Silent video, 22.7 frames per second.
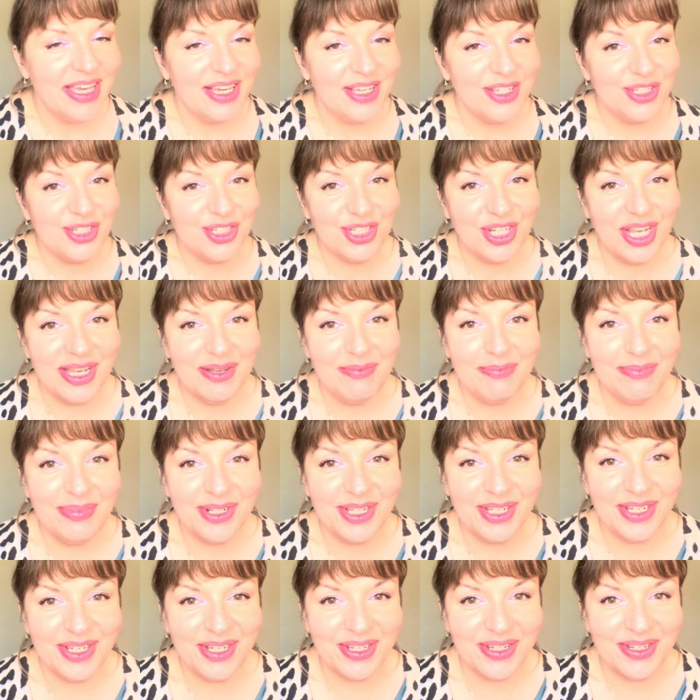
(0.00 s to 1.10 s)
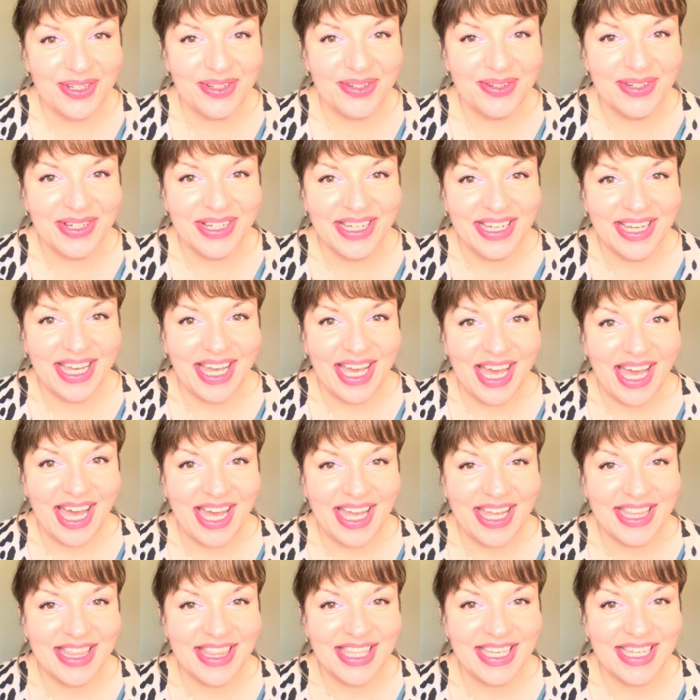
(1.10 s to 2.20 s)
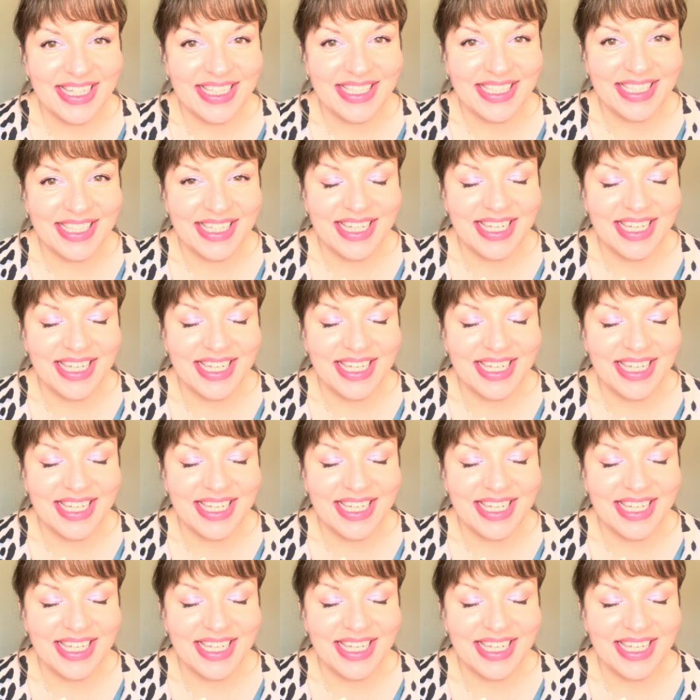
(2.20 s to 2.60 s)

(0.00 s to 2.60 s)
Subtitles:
Shea and Blue, and this